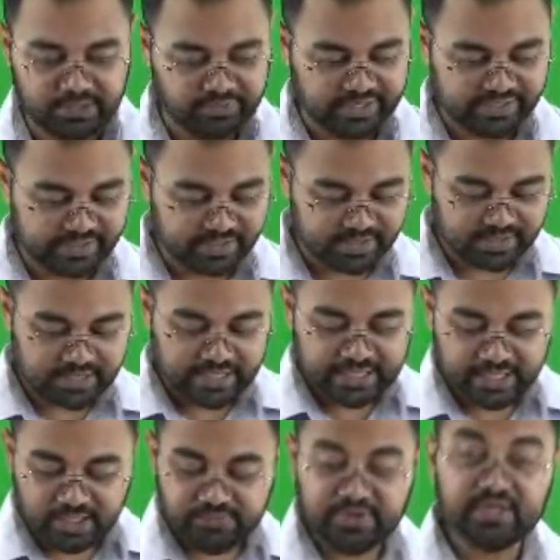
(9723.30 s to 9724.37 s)
devices.
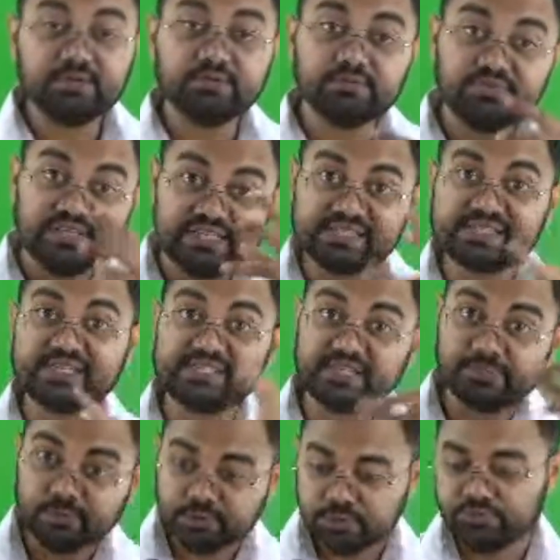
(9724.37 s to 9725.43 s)
Even we discussed
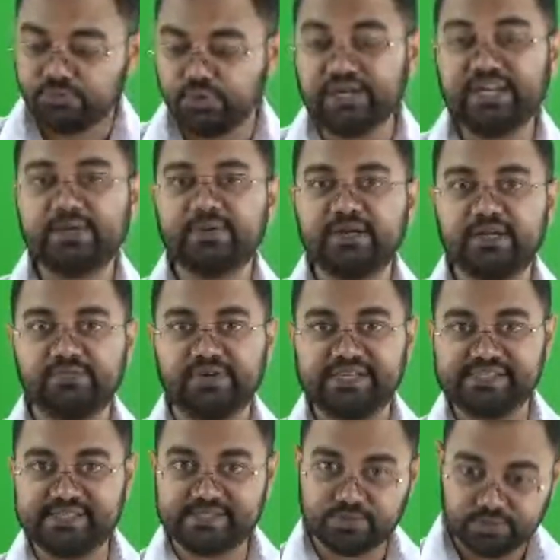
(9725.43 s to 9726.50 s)
about the foldable devices.